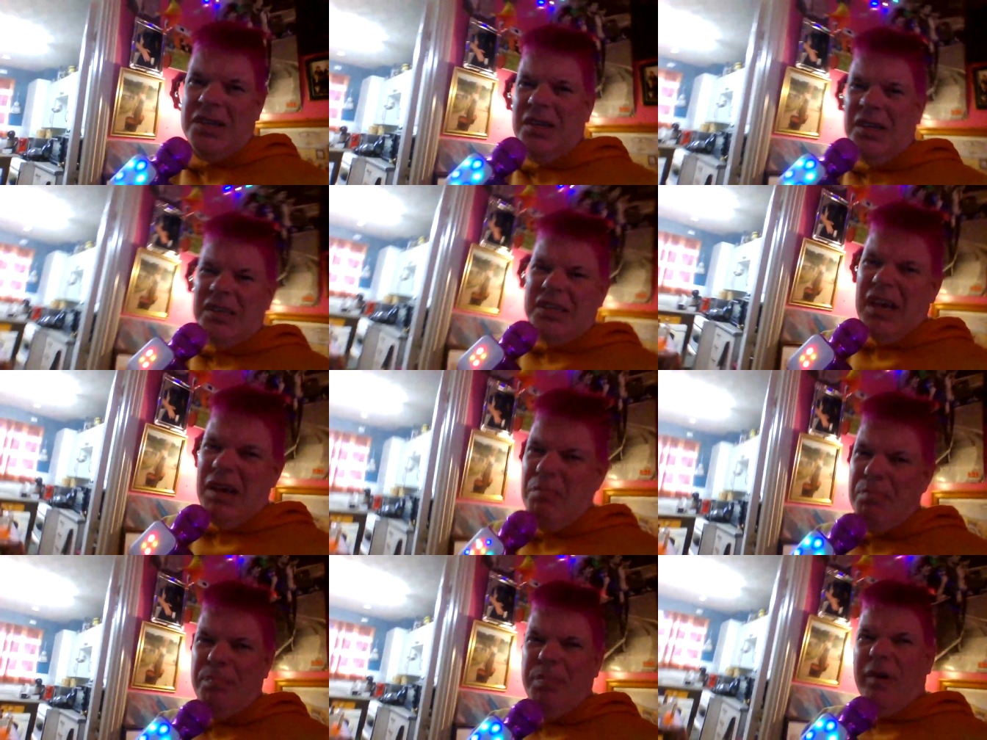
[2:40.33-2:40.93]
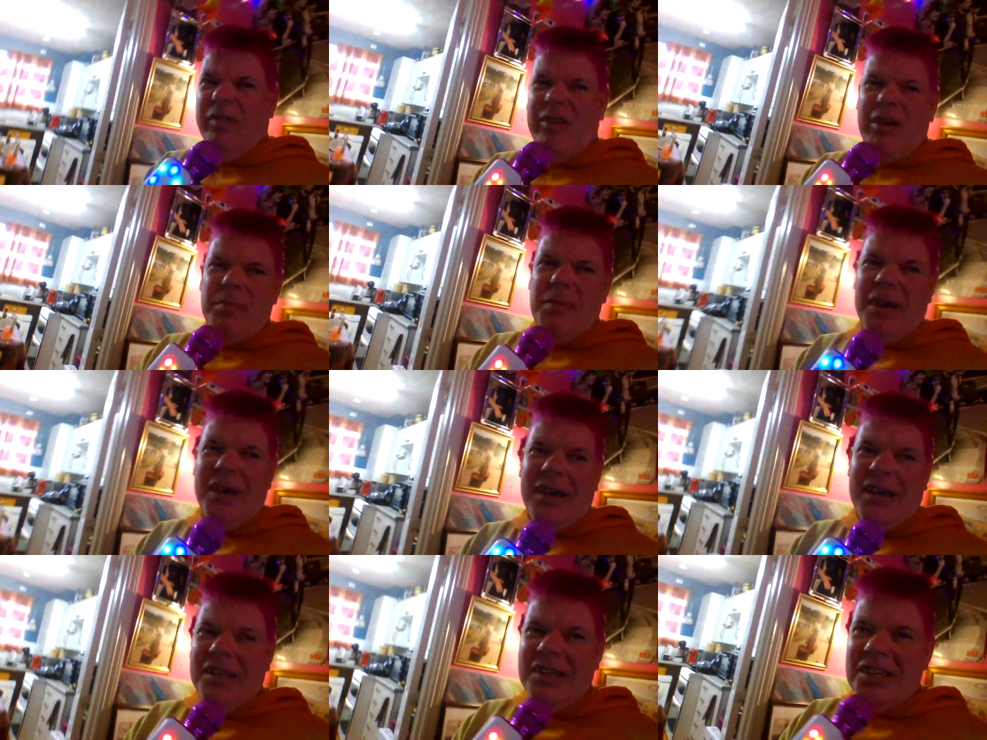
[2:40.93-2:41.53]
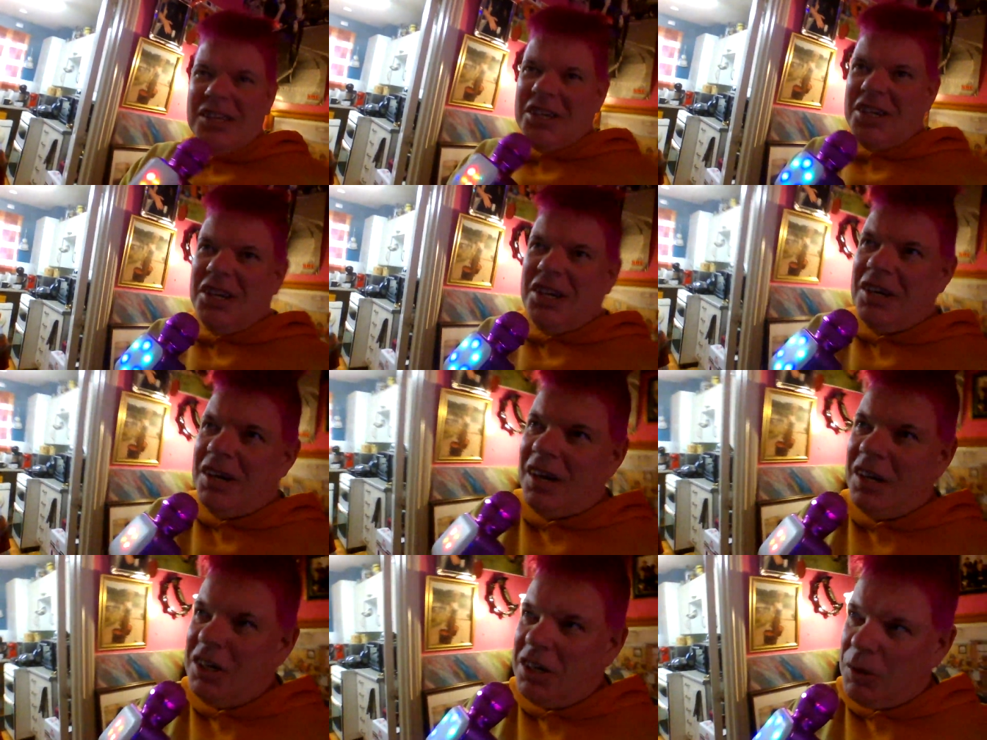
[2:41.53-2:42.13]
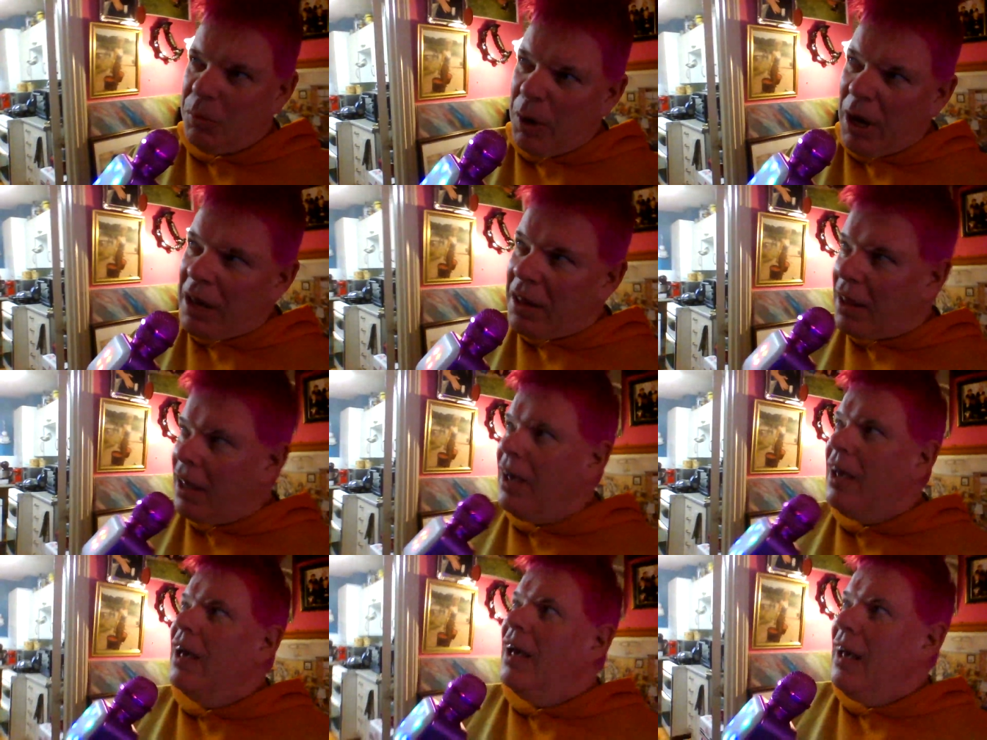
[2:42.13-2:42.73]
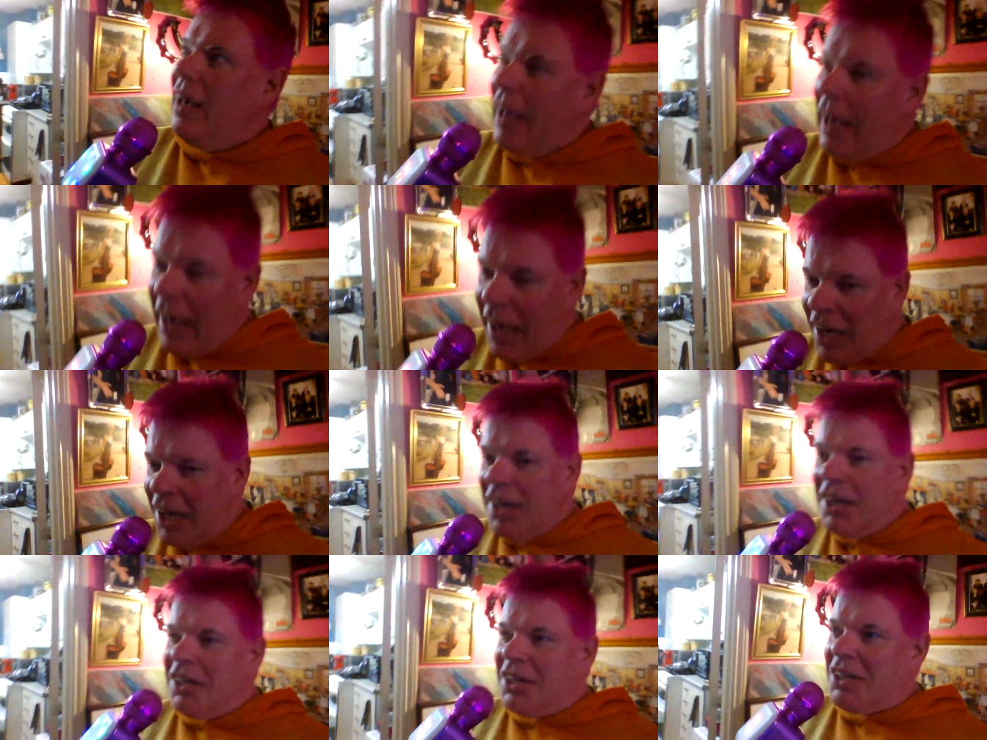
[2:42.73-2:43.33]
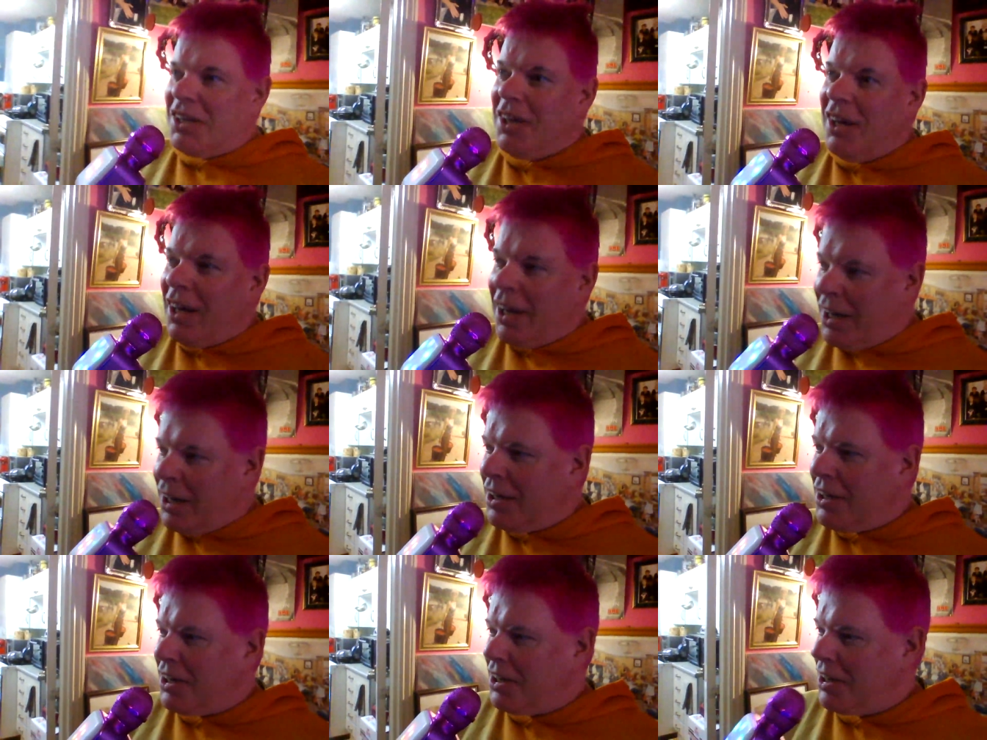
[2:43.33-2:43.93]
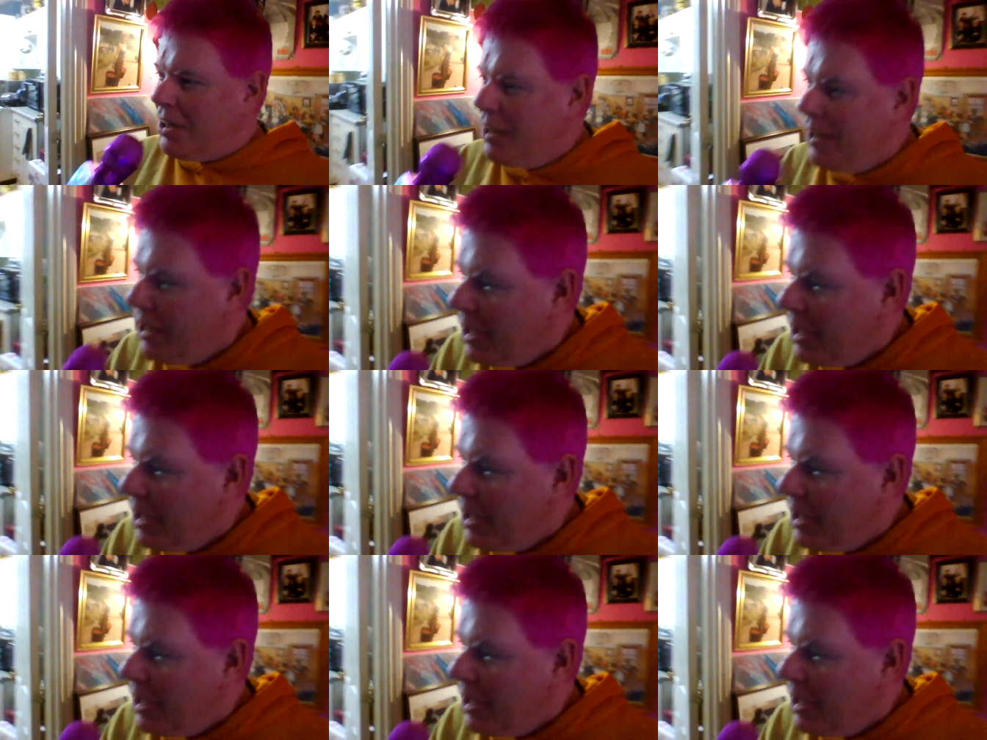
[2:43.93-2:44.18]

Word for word: Is that Billy McKenzie? And she went, it is, it is.